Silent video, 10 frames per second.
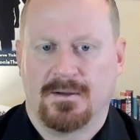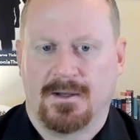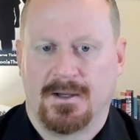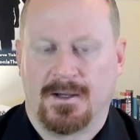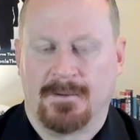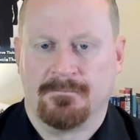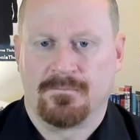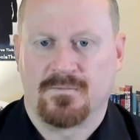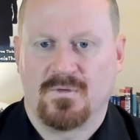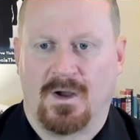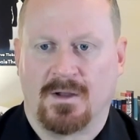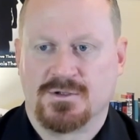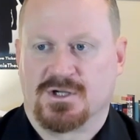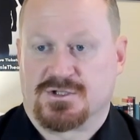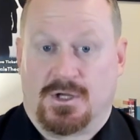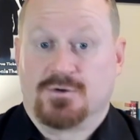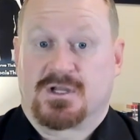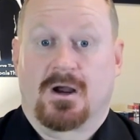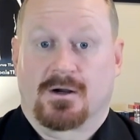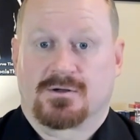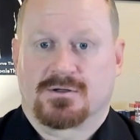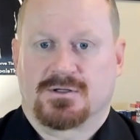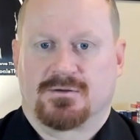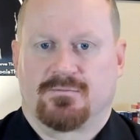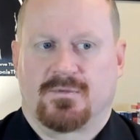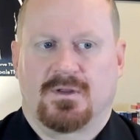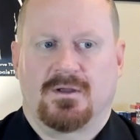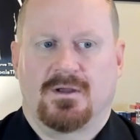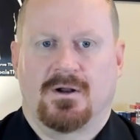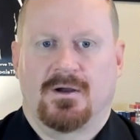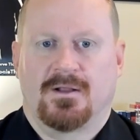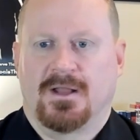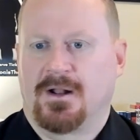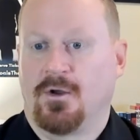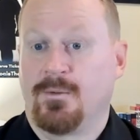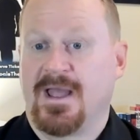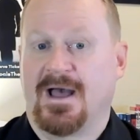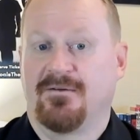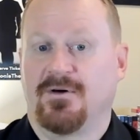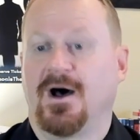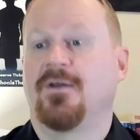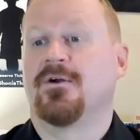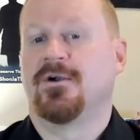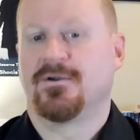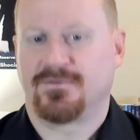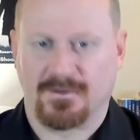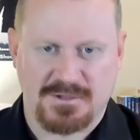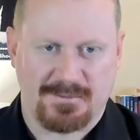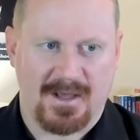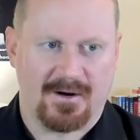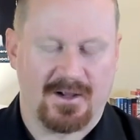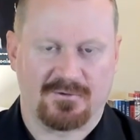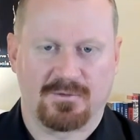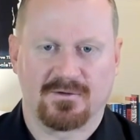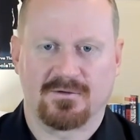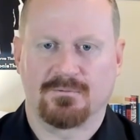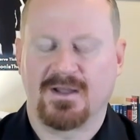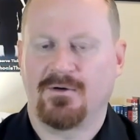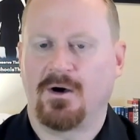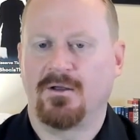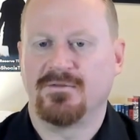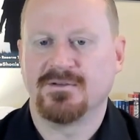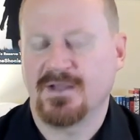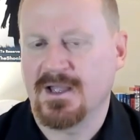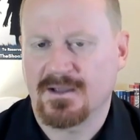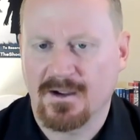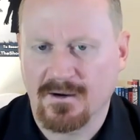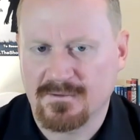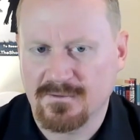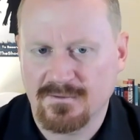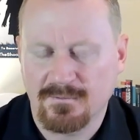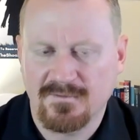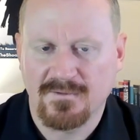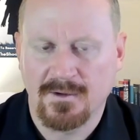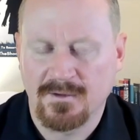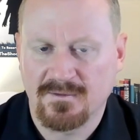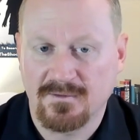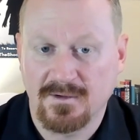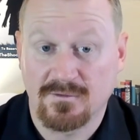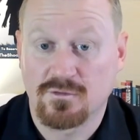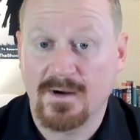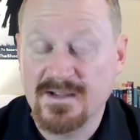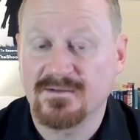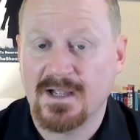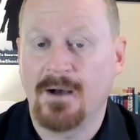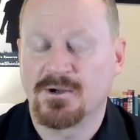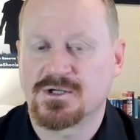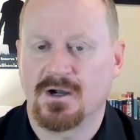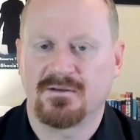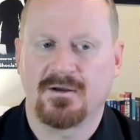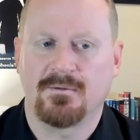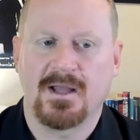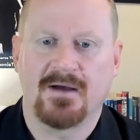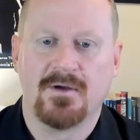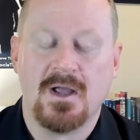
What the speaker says: on just those characters, and let alone we have other subject matter experts, and we have all of these 8 characters that we filmed. It's crazy how much content we have.